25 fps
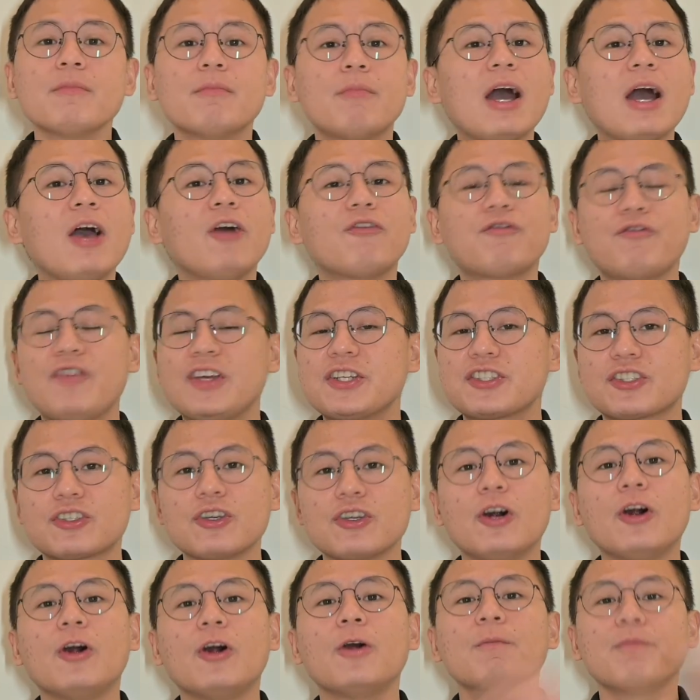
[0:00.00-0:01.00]
my
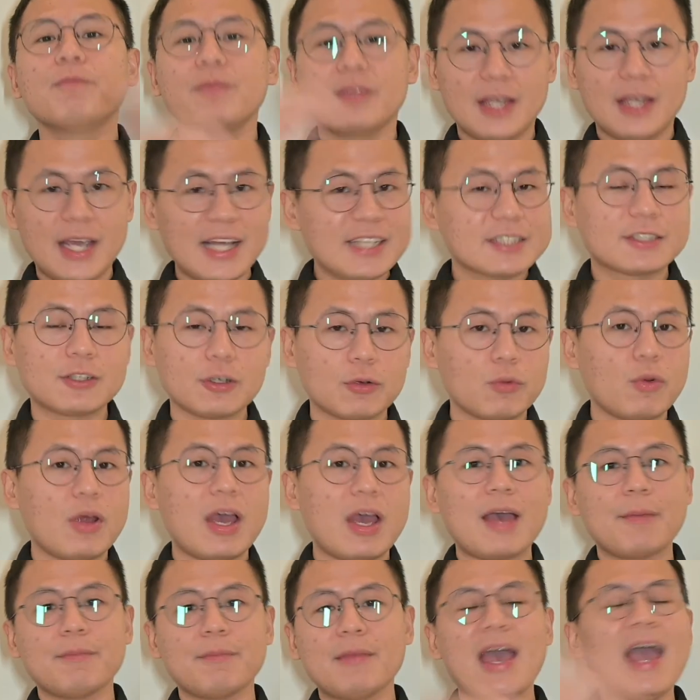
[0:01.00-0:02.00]
official
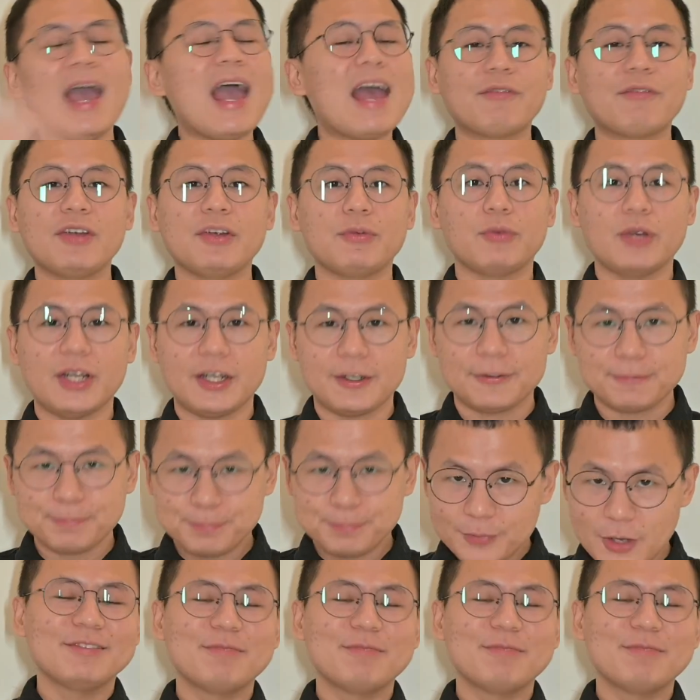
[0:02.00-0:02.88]
Instagram, everywhere.